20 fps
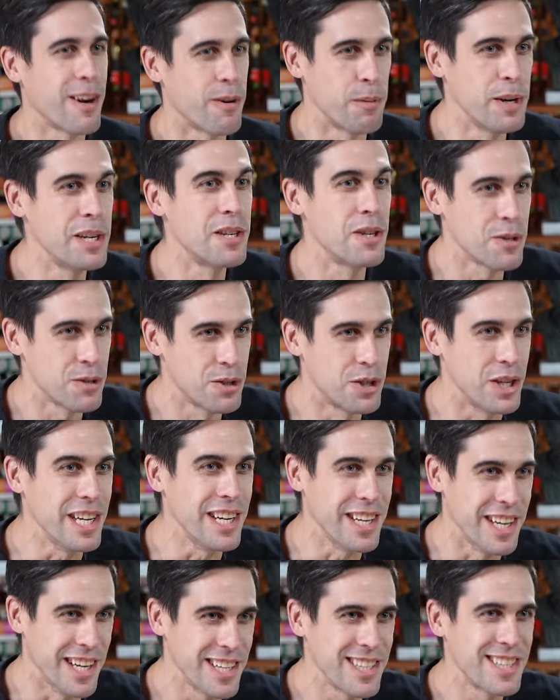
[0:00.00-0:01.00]
original
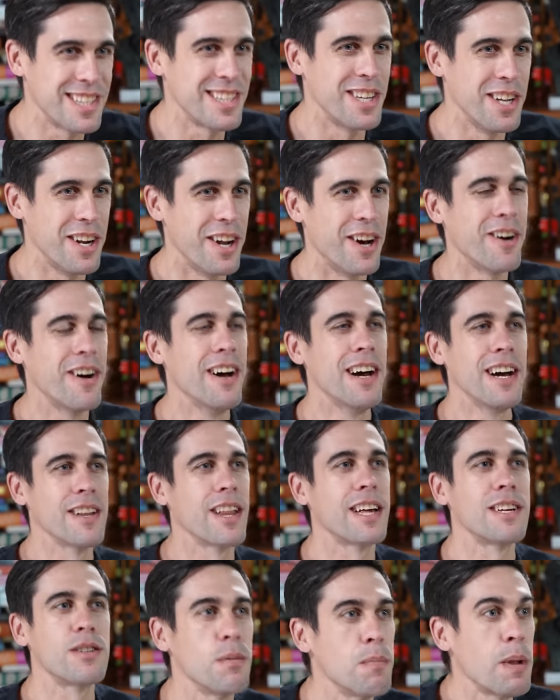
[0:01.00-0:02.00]
genius. Yeah. You know,
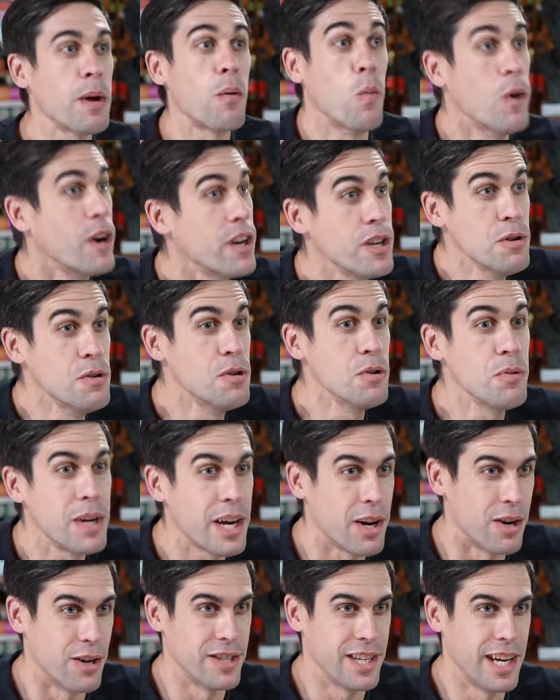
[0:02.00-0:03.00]
like so I'm like, what are you doing
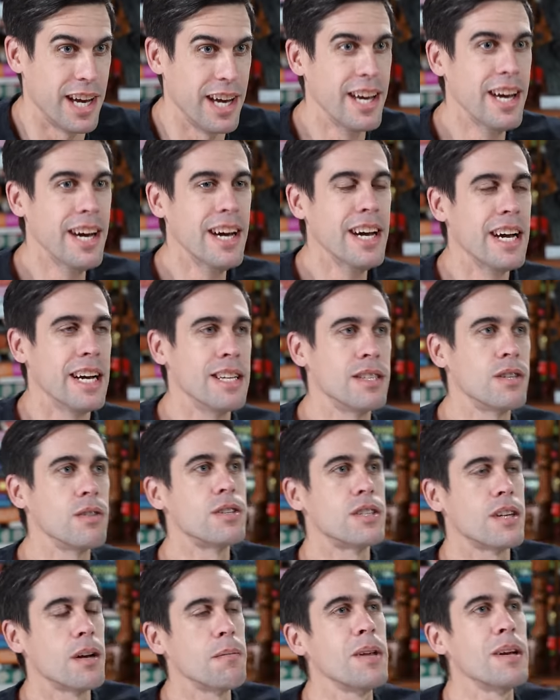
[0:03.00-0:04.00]
all day? And so
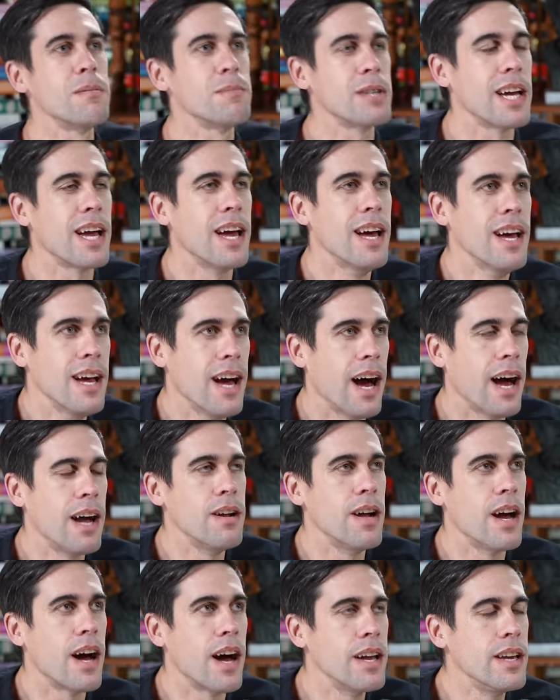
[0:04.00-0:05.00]
sometimes I,
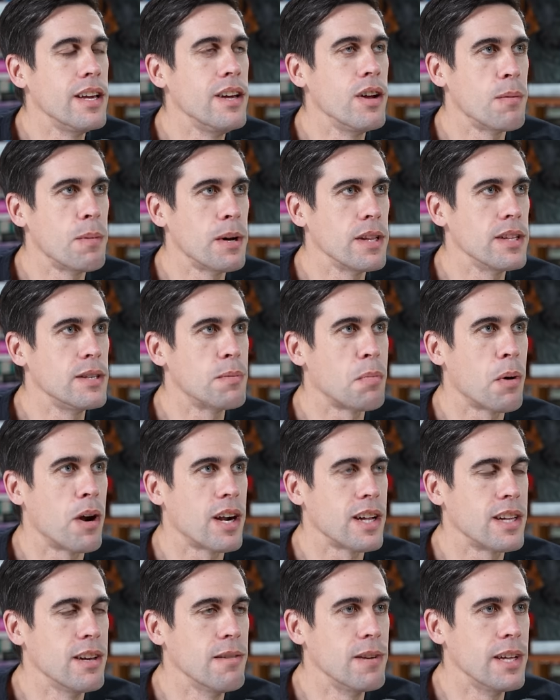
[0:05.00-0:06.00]
I, I hear about these
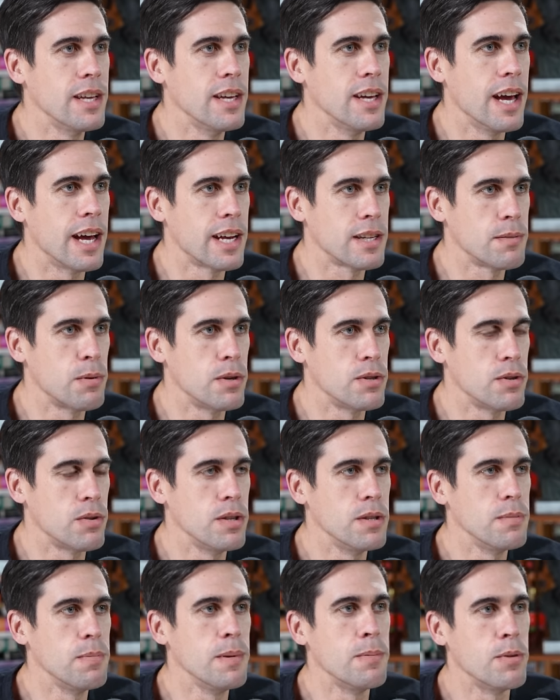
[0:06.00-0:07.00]
productivity experts or
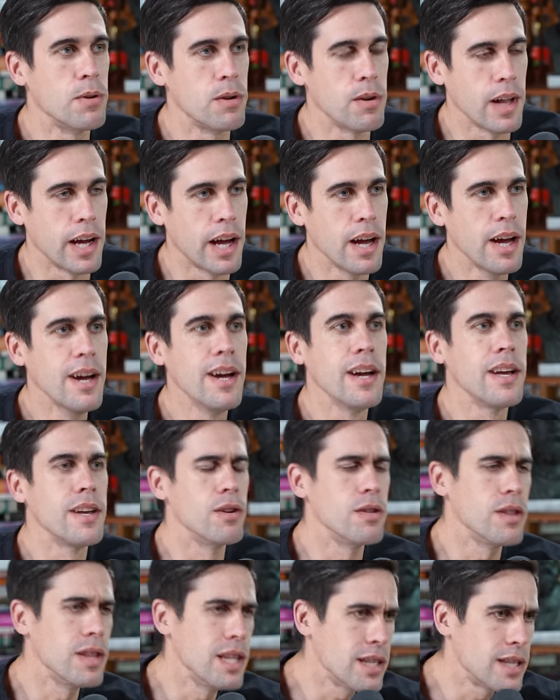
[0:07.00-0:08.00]
these people who are like,
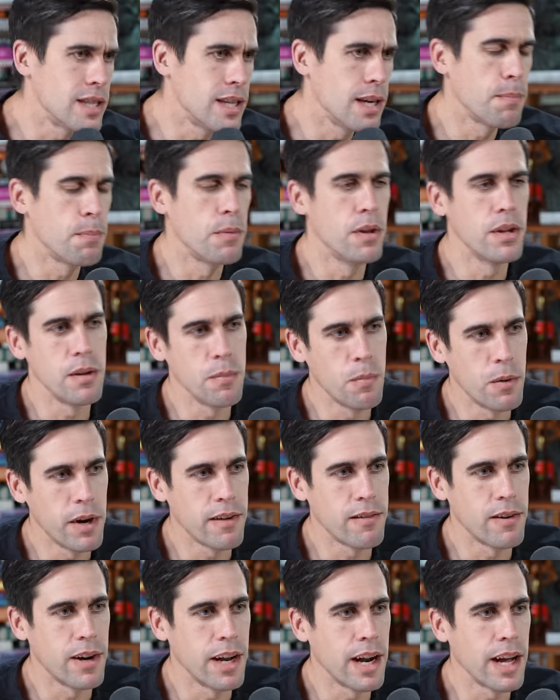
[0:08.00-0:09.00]
this tip, that
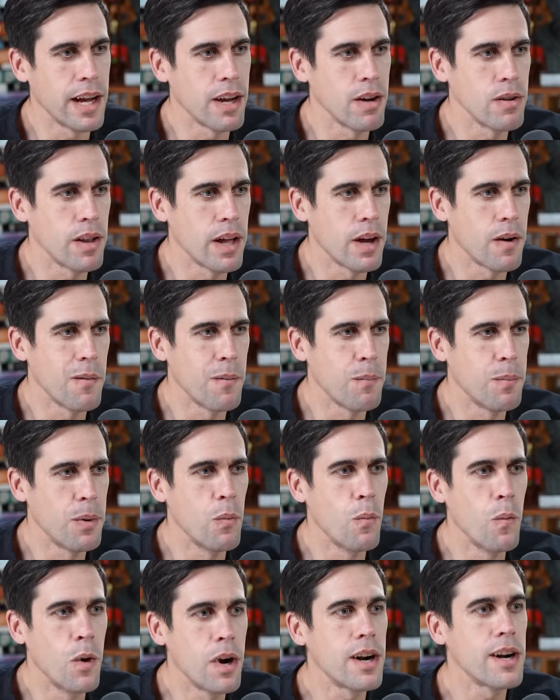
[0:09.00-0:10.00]
whatever. And I go like, but
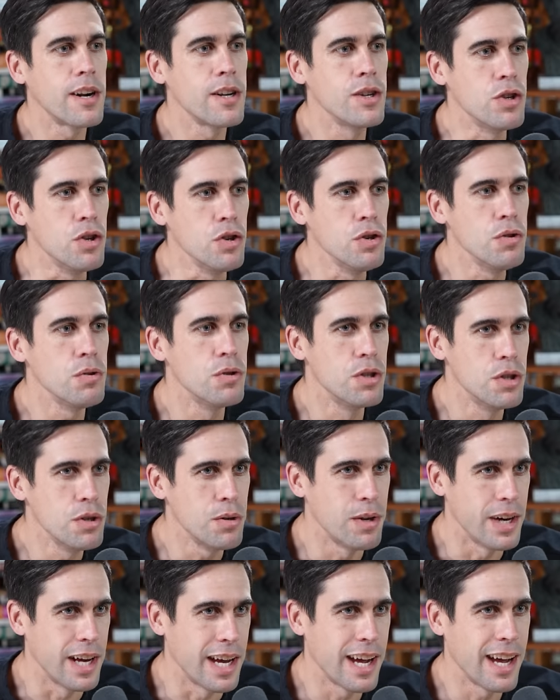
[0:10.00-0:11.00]
what are you
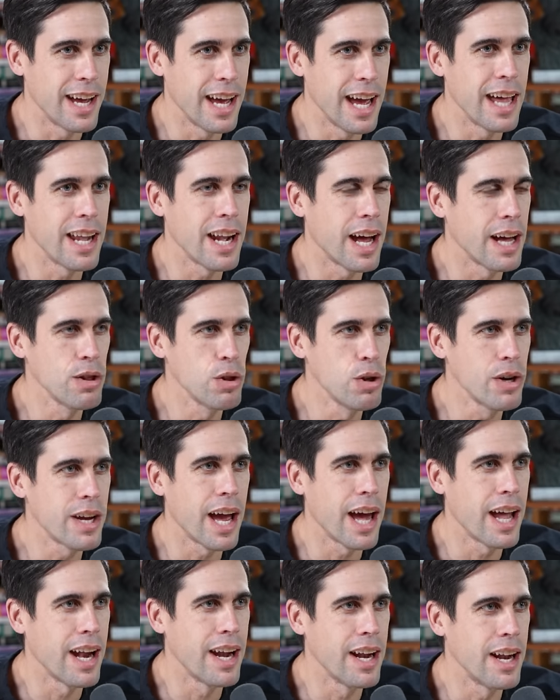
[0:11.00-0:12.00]
doing? Yeah. And I look
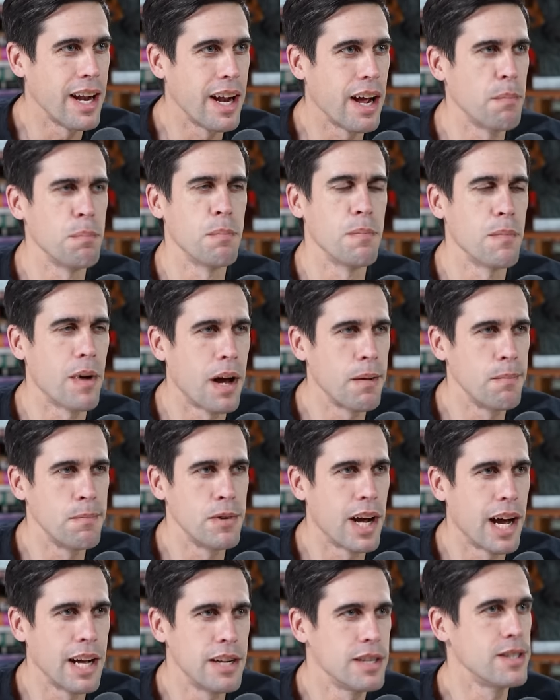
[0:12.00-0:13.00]
at it and I'm, I'm,
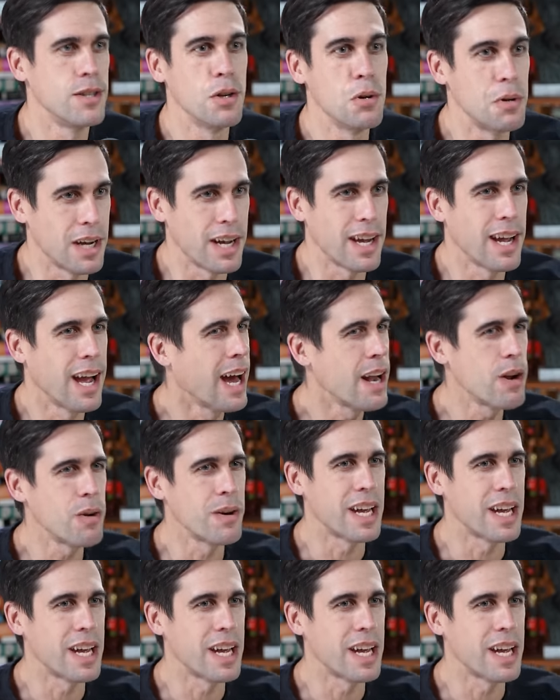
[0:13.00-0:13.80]
I just don't, I don't